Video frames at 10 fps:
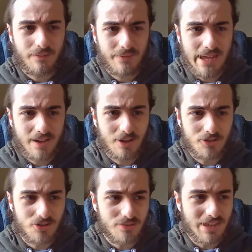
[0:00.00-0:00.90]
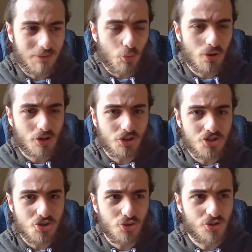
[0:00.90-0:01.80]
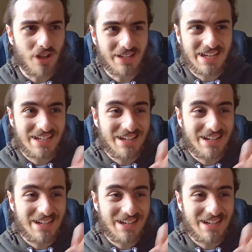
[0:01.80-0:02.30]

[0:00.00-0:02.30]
that one could use to like